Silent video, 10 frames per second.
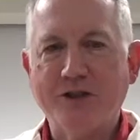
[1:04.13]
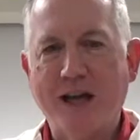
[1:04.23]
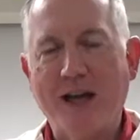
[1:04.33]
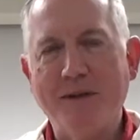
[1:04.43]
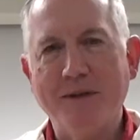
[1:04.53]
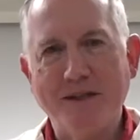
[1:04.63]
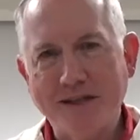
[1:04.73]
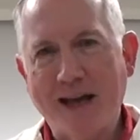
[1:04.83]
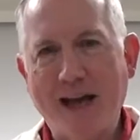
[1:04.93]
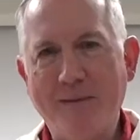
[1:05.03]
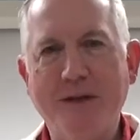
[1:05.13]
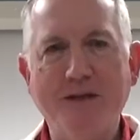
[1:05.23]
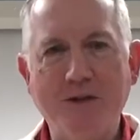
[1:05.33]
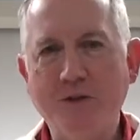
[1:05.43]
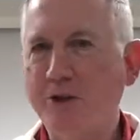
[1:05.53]
time and time
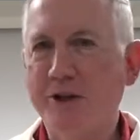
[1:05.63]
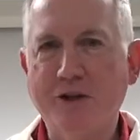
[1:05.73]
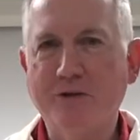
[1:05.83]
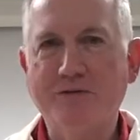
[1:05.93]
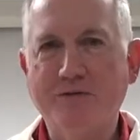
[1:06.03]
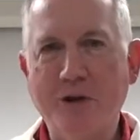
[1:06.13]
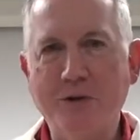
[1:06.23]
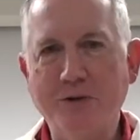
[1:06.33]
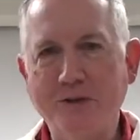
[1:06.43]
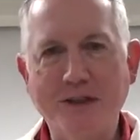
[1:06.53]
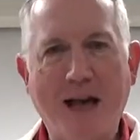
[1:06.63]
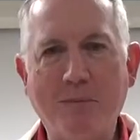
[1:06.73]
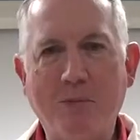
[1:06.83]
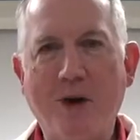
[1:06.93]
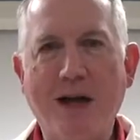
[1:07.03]
it using your phone
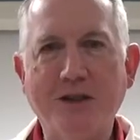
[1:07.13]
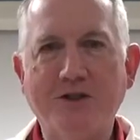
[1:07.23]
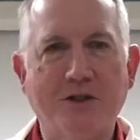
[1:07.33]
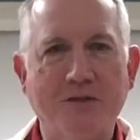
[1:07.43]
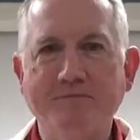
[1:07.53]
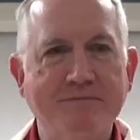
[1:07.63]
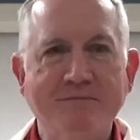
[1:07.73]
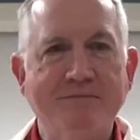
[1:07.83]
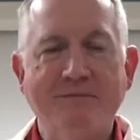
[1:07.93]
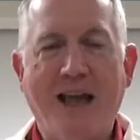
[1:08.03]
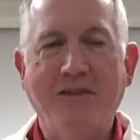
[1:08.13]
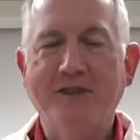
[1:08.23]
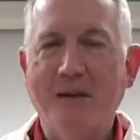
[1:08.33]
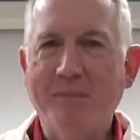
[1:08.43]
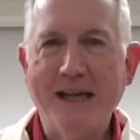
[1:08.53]
stopwatch or have
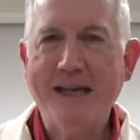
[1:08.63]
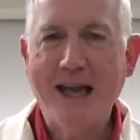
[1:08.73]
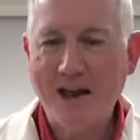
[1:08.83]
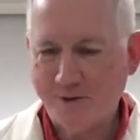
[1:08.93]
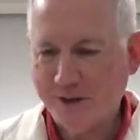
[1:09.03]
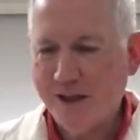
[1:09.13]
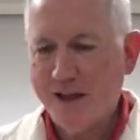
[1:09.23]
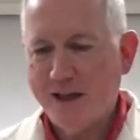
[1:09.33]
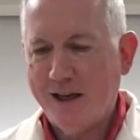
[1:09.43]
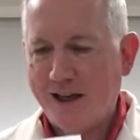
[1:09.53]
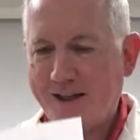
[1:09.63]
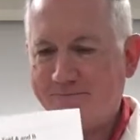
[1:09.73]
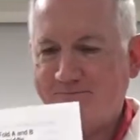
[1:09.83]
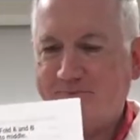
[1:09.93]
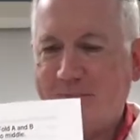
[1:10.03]
somebody count.
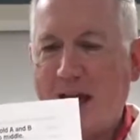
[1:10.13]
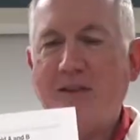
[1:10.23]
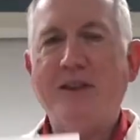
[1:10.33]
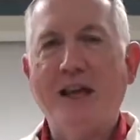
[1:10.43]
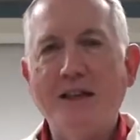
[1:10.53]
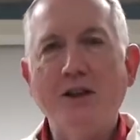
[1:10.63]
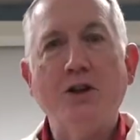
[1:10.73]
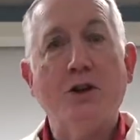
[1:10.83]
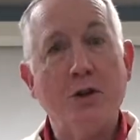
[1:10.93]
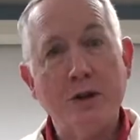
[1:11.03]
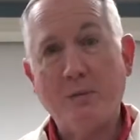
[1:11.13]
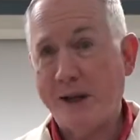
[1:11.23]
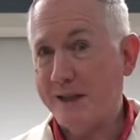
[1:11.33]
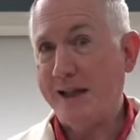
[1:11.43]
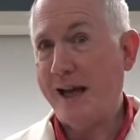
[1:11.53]
And then you're going to
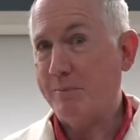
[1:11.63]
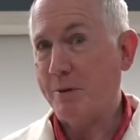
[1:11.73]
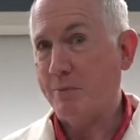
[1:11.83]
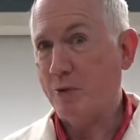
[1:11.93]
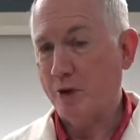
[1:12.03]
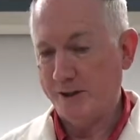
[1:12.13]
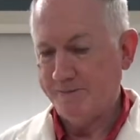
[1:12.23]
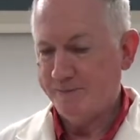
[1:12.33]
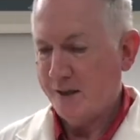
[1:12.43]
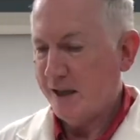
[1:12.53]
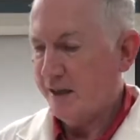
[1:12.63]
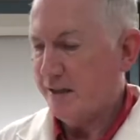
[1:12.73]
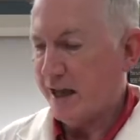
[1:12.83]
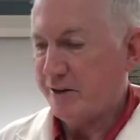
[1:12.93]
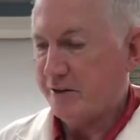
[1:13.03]
write a lab report.
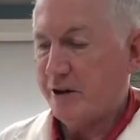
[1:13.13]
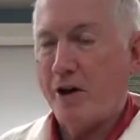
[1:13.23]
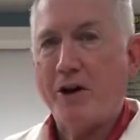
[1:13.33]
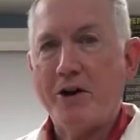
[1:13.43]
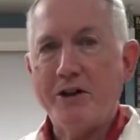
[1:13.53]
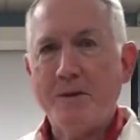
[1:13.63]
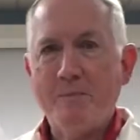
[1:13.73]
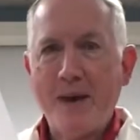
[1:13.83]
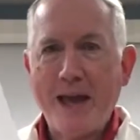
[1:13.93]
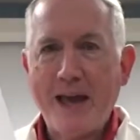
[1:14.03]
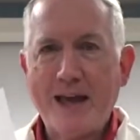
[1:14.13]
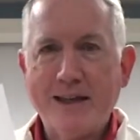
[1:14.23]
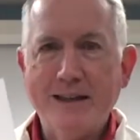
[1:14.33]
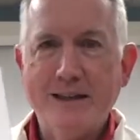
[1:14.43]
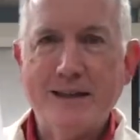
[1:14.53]
Now, on the
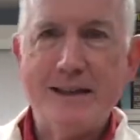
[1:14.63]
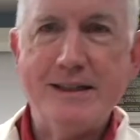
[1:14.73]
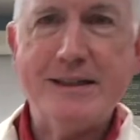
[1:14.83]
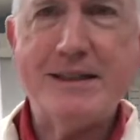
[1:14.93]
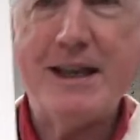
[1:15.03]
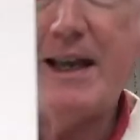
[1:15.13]
back is